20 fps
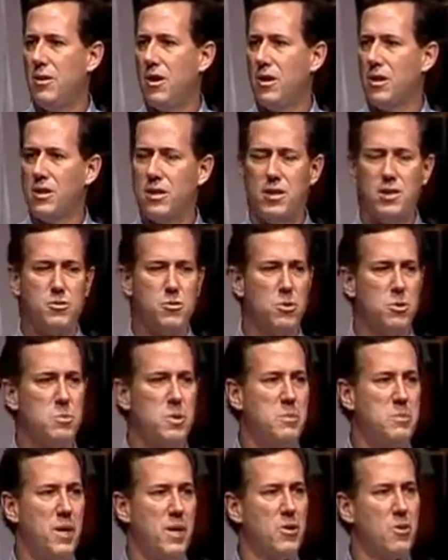our country would
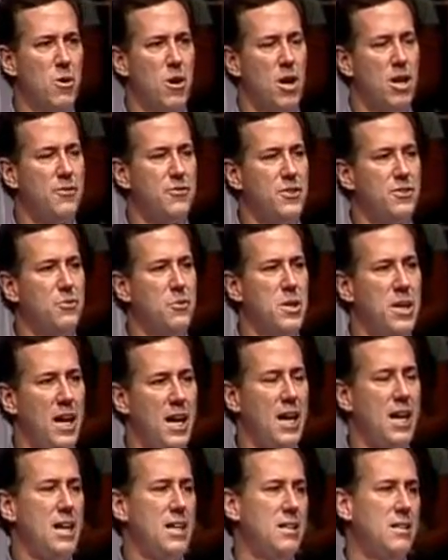be better off if we
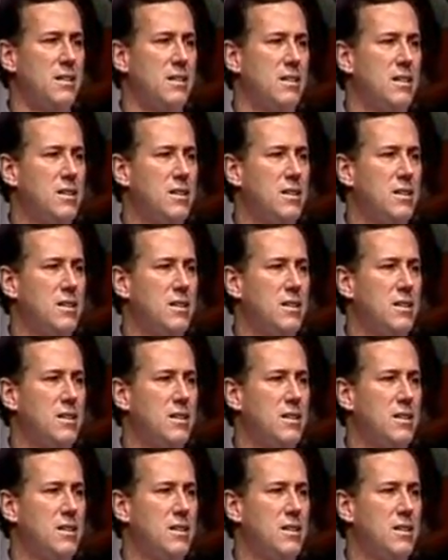had